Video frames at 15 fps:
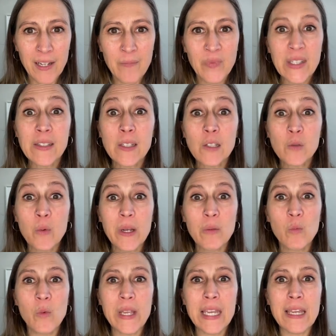This is when
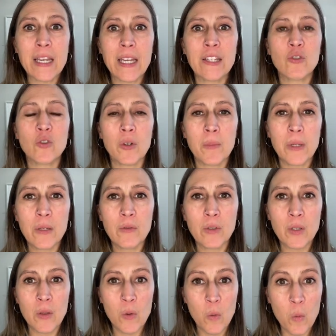we contribute
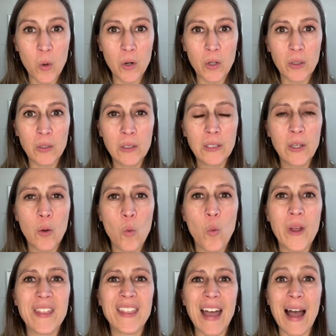to the world
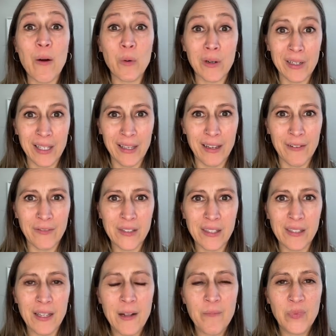with our gifts.